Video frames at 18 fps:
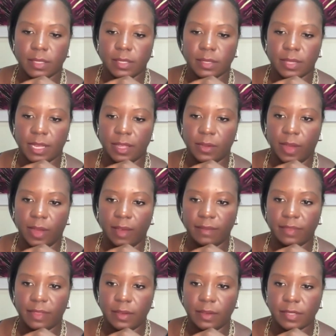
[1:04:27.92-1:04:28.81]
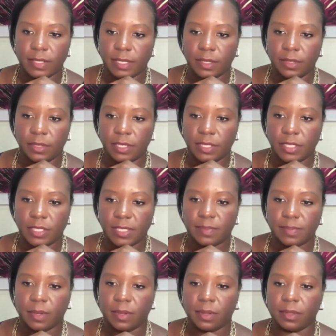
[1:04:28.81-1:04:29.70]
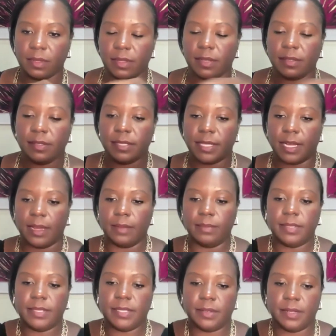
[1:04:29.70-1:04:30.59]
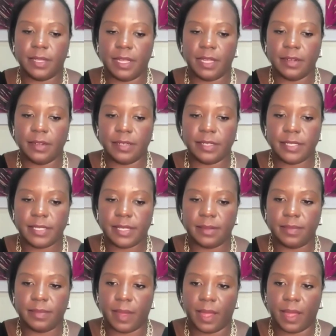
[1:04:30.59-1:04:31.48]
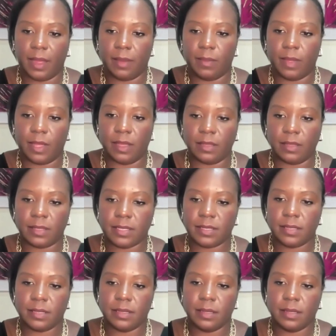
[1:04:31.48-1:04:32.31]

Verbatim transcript: so that you have those and you can just pull those up. So here's the payment